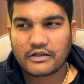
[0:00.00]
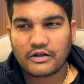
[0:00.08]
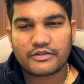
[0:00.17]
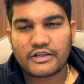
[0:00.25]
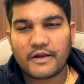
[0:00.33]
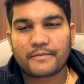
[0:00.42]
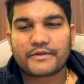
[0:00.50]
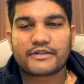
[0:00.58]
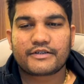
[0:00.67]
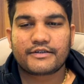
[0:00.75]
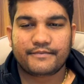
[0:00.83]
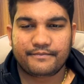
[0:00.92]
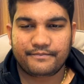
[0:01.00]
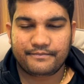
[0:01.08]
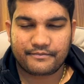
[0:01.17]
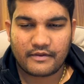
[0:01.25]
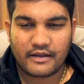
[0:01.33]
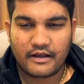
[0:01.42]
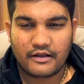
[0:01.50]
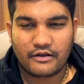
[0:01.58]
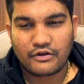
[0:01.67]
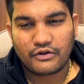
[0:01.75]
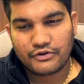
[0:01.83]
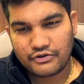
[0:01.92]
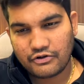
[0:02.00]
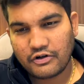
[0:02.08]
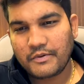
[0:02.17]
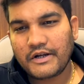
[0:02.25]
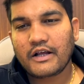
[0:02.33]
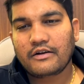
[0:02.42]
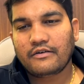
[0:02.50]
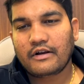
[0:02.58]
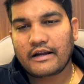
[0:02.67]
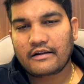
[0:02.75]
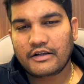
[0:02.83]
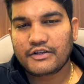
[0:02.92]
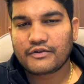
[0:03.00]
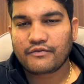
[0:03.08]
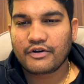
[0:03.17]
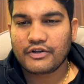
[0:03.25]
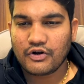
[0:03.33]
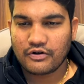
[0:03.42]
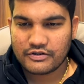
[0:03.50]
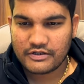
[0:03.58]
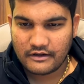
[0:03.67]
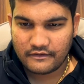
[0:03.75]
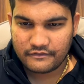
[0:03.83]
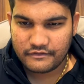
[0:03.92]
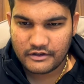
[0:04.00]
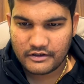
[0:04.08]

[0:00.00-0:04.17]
concepts should be done at least for yourself